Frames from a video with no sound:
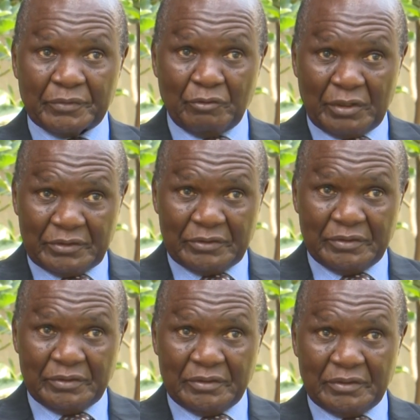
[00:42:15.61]
All right,
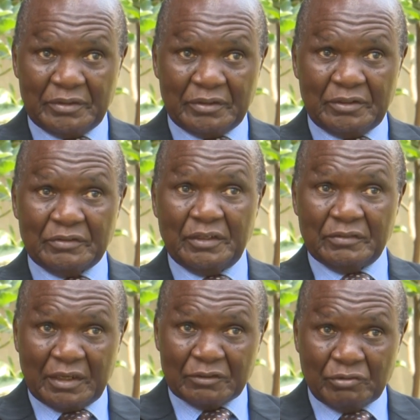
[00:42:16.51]

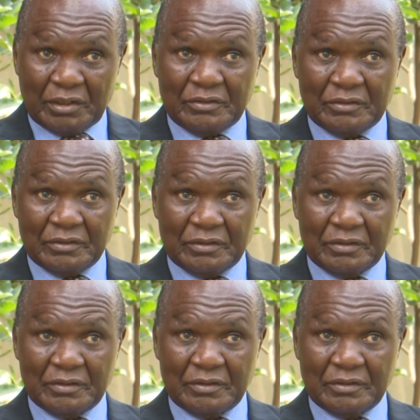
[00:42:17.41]
is that right?
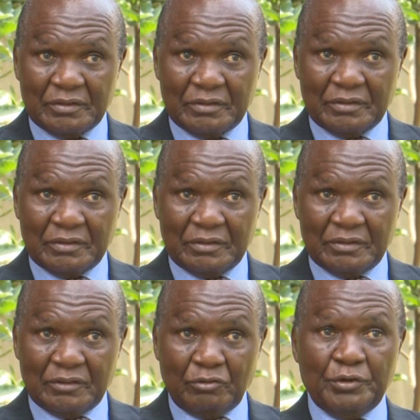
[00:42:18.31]

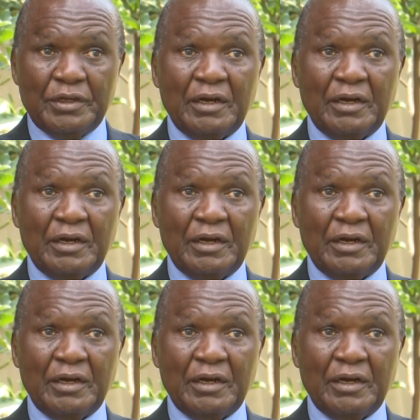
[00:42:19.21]
Do we